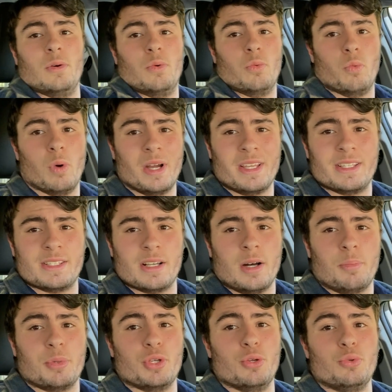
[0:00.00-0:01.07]
What is
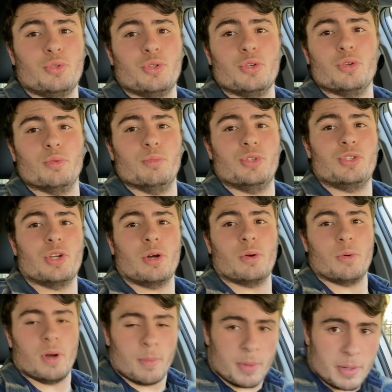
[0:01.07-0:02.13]
up, YouTube?
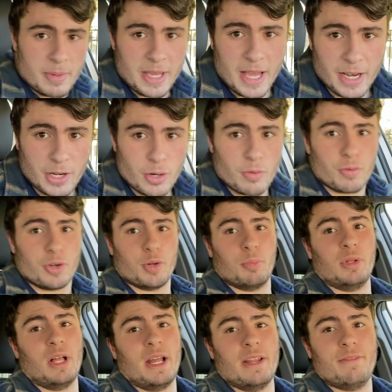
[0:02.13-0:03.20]
So, I'm going to be heading over to
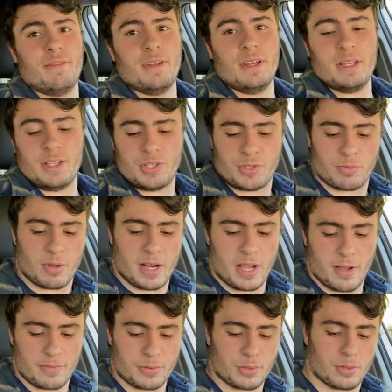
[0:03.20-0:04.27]
Planet Fitness right
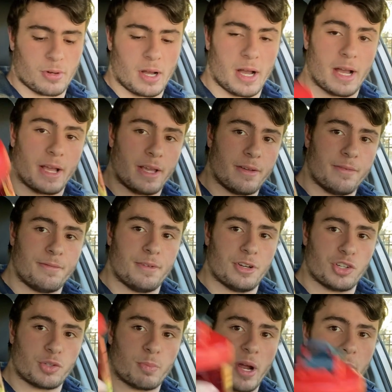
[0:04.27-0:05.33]
after I
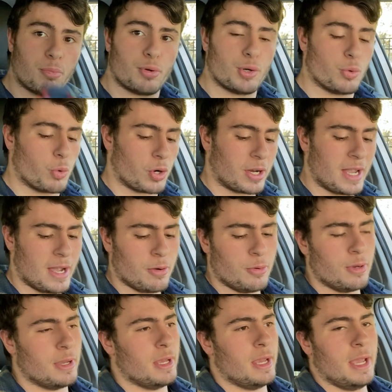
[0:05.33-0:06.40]
finish my pre-workout,
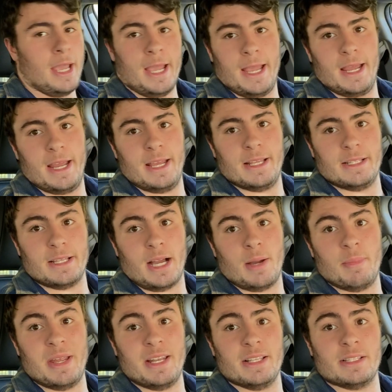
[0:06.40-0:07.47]
and
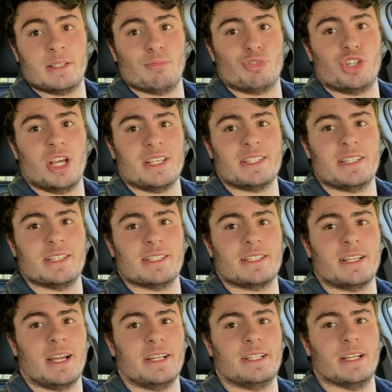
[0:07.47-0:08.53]
I'm hitting some chest and
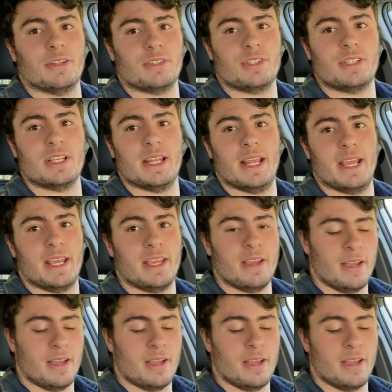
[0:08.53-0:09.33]
side delts today.